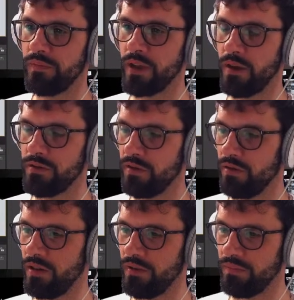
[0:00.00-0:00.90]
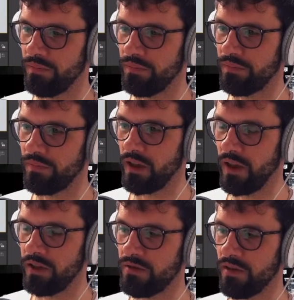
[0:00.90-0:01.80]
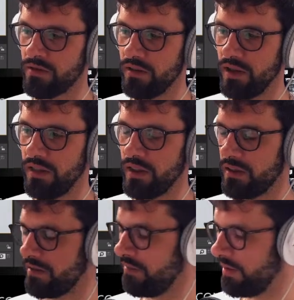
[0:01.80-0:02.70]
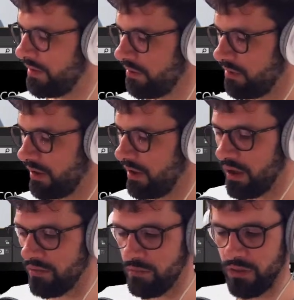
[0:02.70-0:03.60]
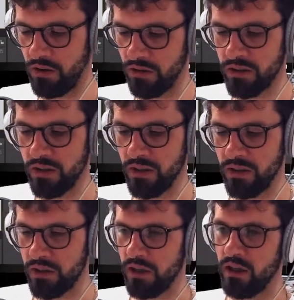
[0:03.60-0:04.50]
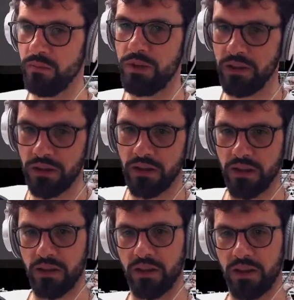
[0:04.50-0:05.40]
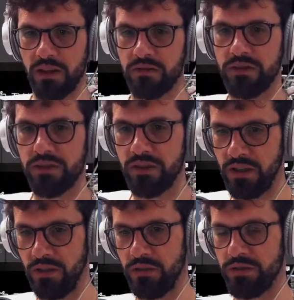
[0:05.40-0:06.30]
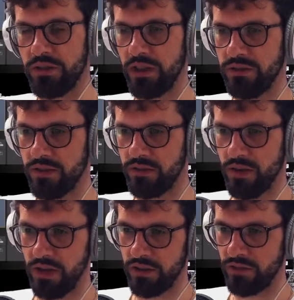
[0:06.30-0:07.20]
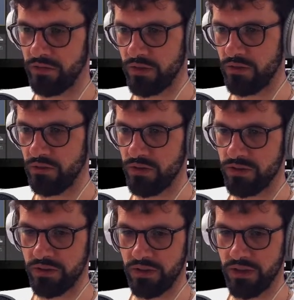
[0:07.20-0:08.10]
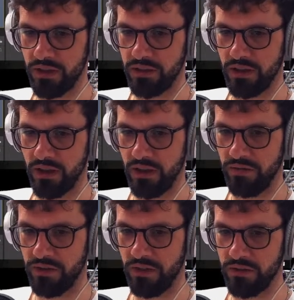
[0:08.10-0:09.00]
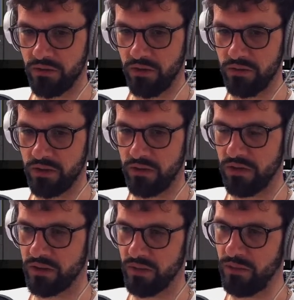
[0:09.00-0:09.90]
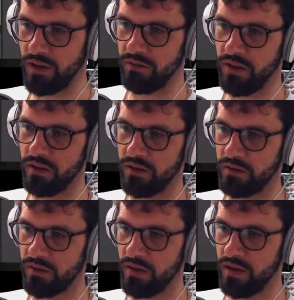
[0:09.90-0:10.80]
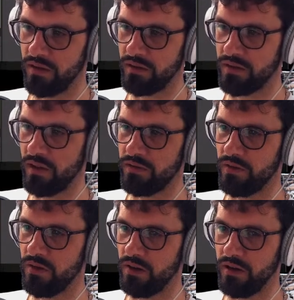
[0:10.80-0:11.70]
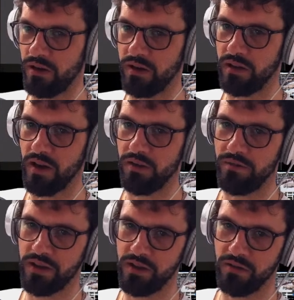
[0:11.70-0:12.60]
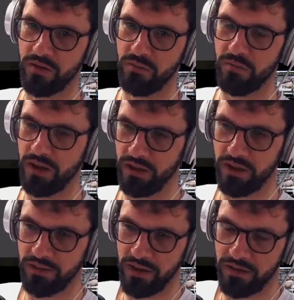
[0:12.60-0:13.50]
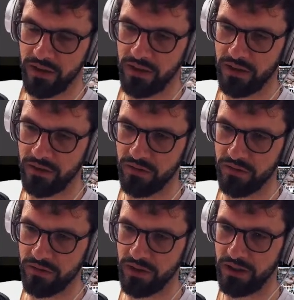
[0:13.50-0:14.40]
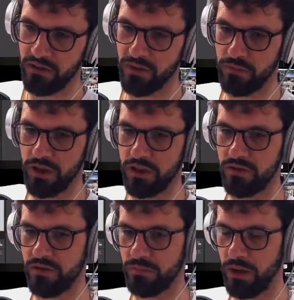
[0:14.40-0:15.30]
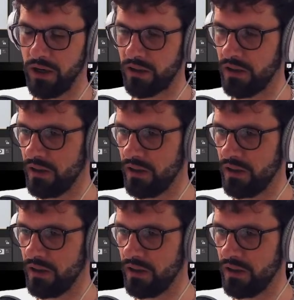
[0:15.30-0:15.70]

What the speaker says: Absolutely. And it's also, I think what I love about being interested in those things and trying different tools is that I feel that you always learn something, right? The stuff you learn in Unreal, you can exactly like you say, you can bring into Spark,